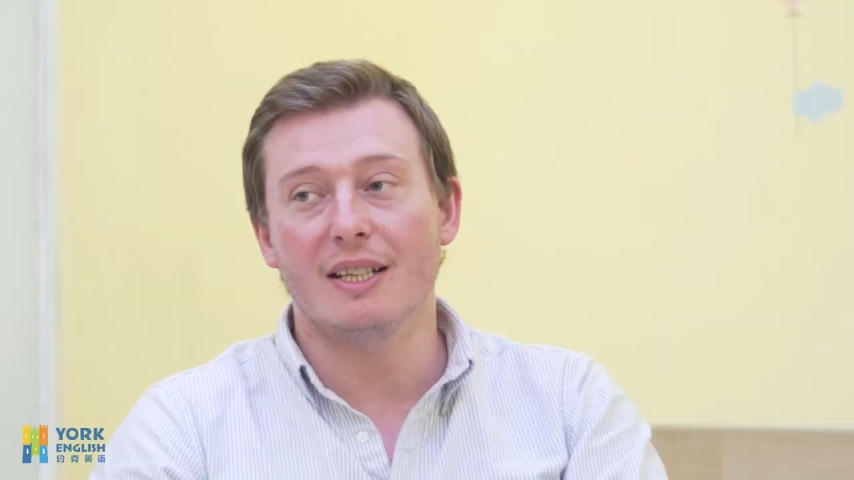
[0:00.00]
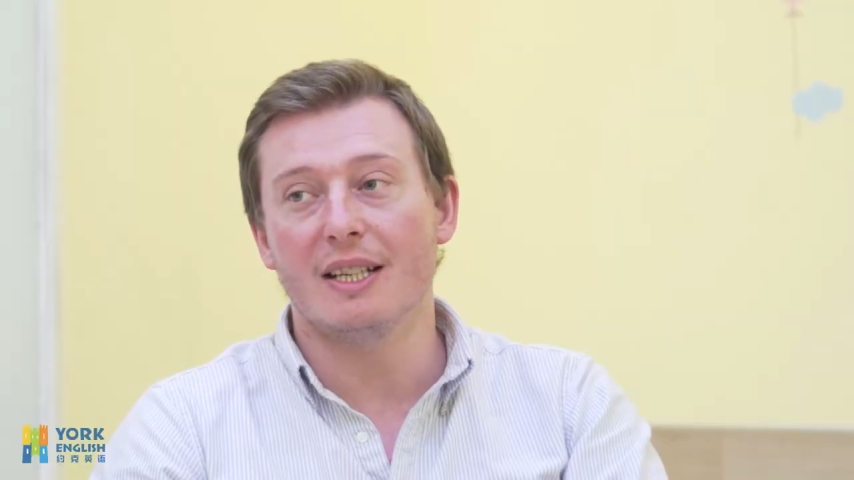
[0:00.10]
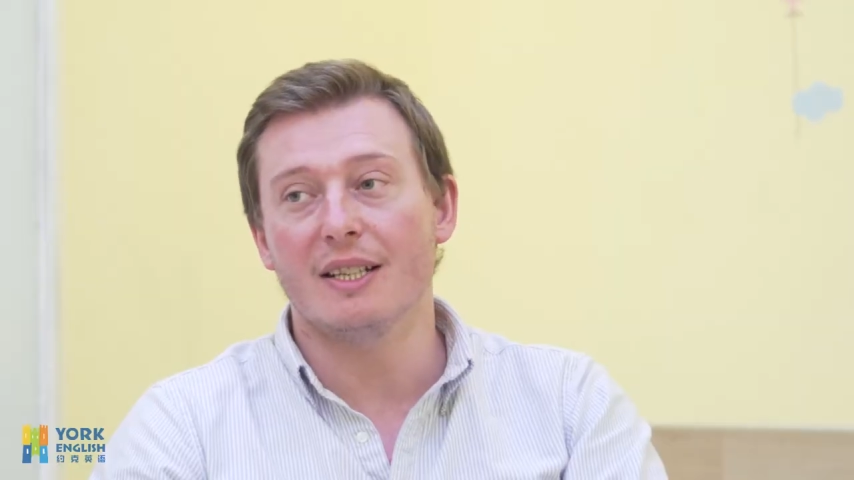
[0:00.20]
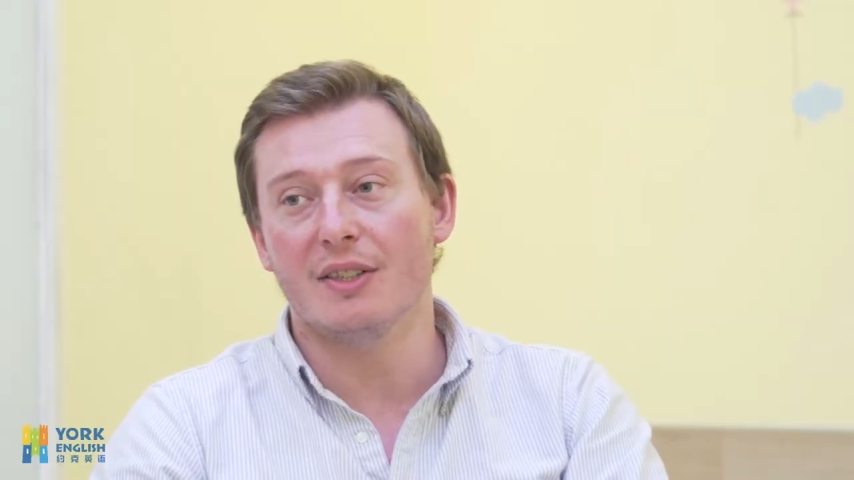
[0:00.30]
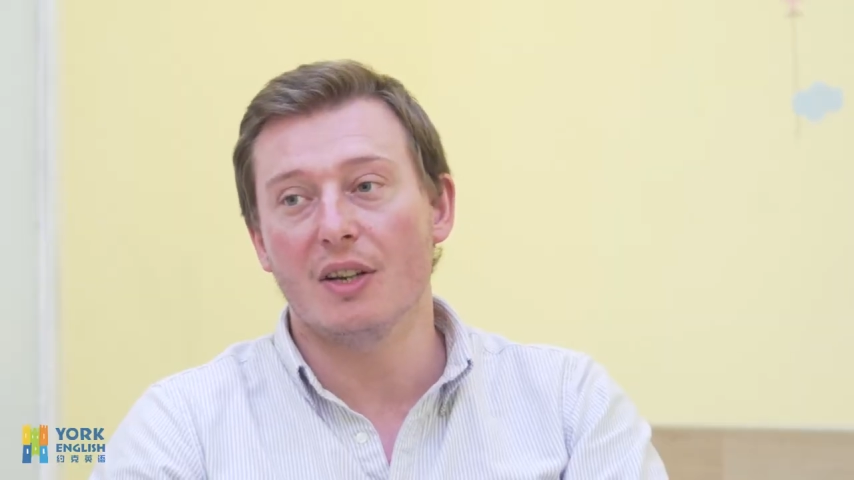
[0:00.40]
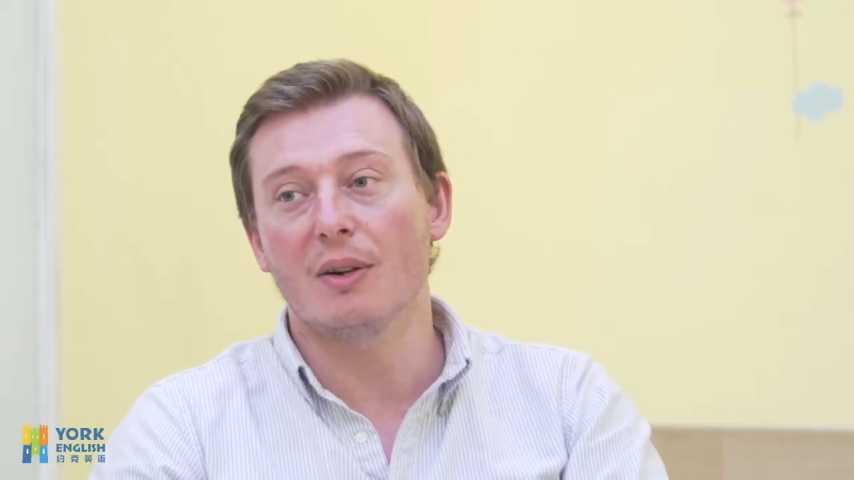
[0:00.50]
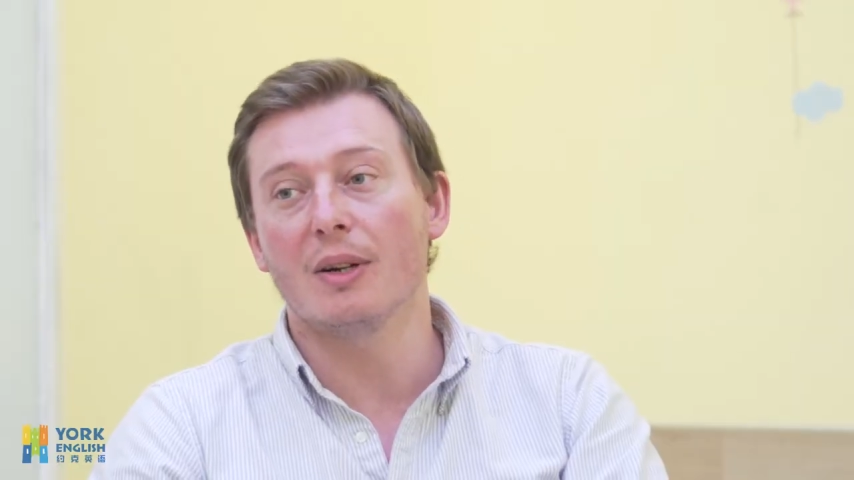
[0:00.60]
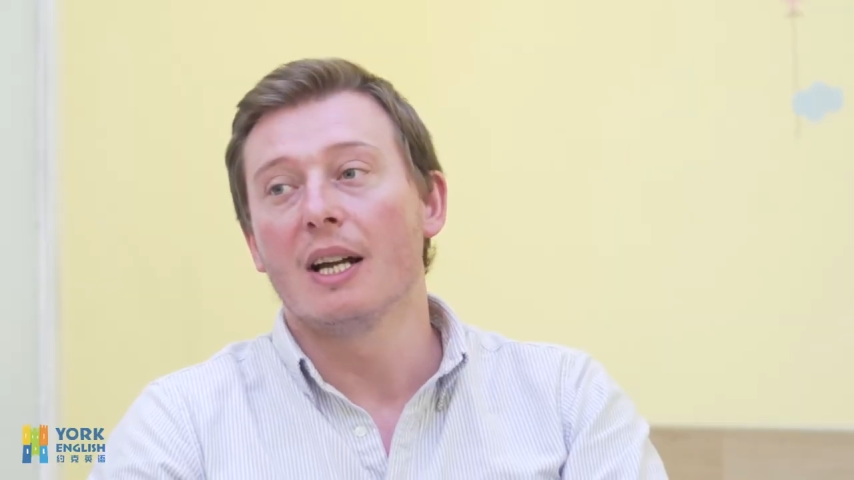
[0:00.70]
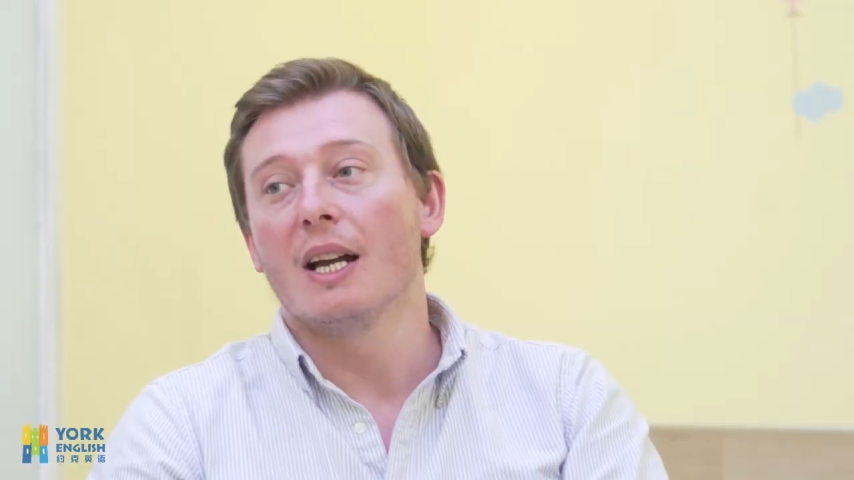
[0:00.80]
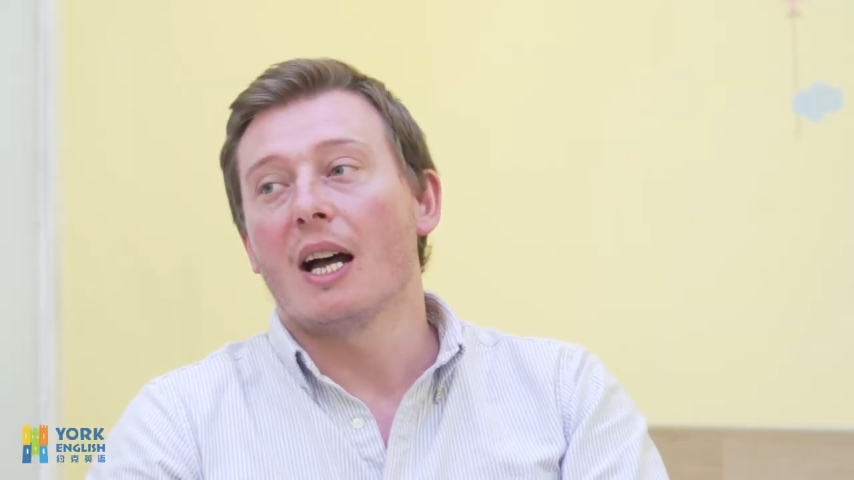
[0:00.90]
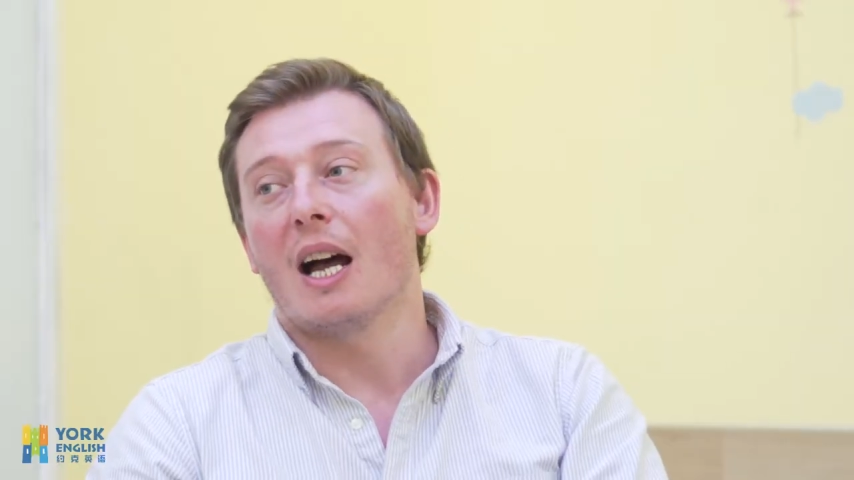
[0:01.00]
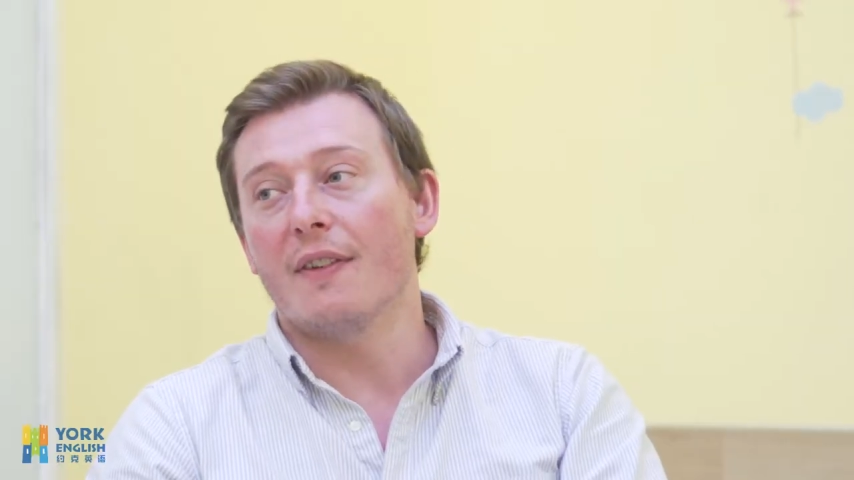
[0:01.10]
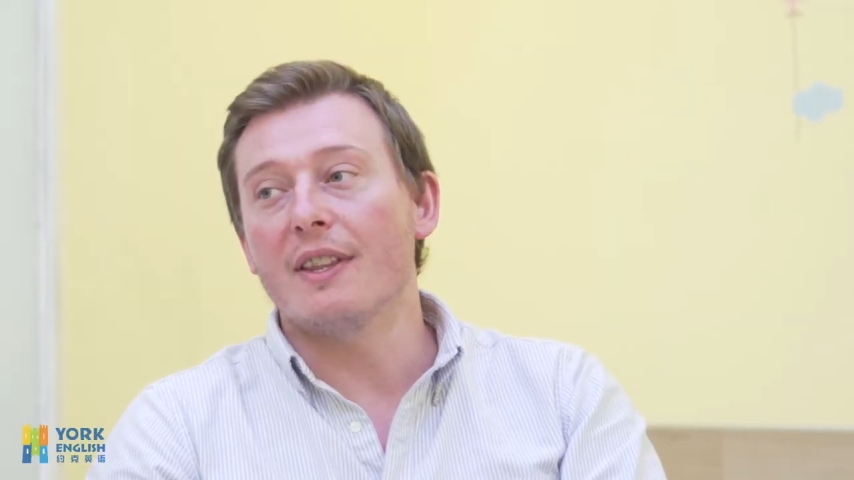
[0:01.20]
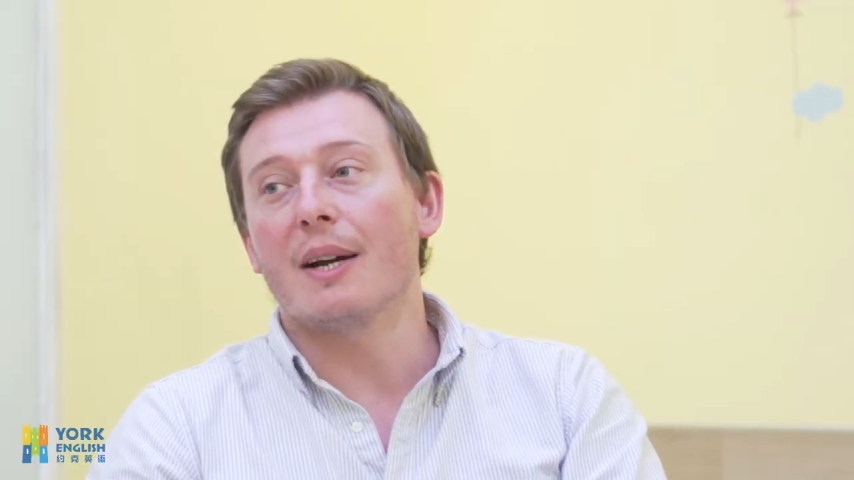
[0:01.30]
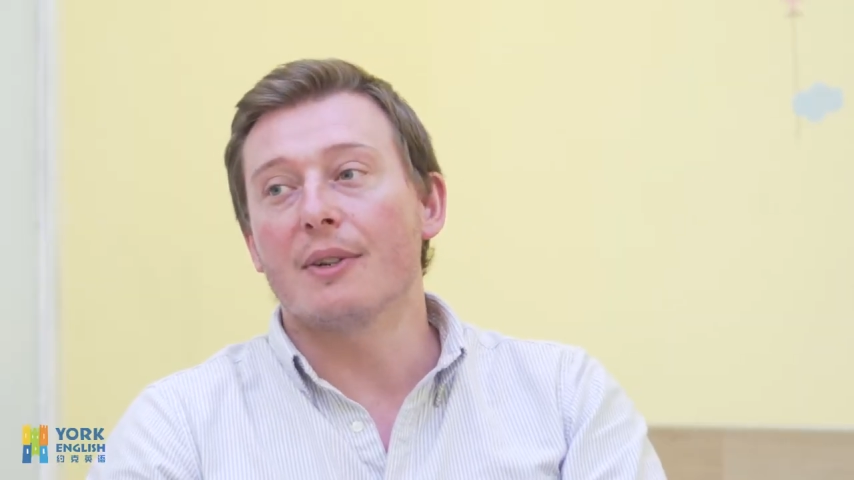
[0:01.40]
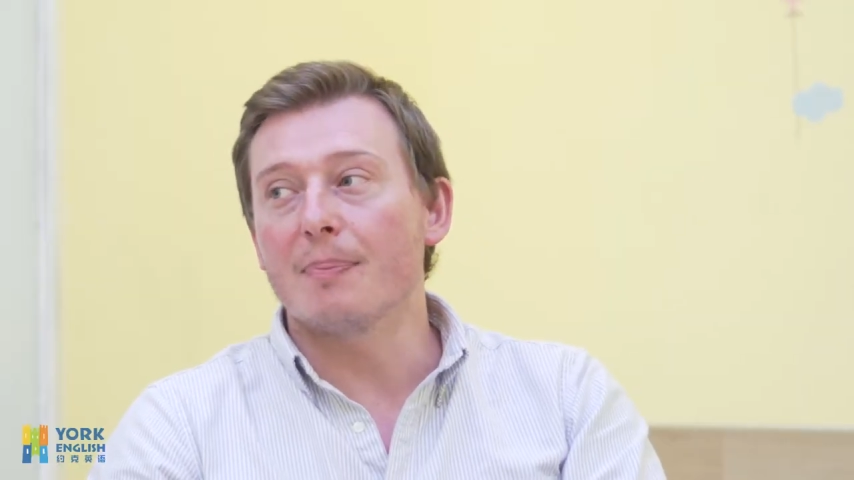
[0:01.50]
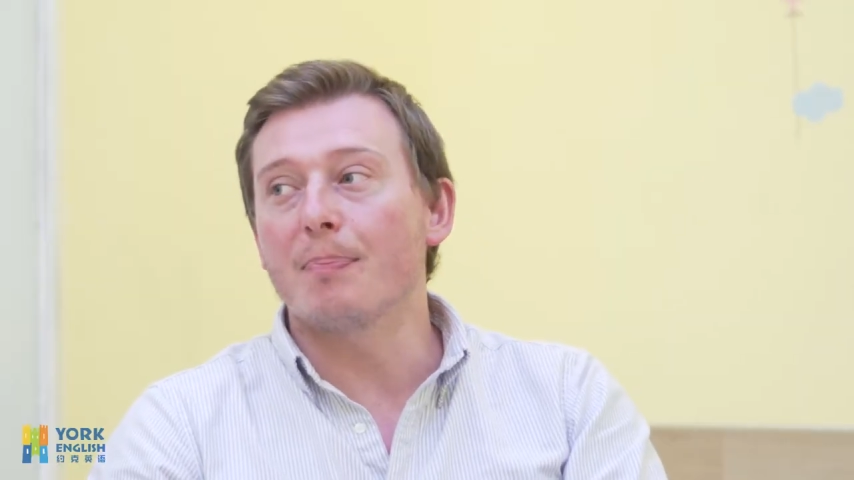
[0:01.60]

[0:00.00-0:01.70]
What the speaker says: here. So I think that was a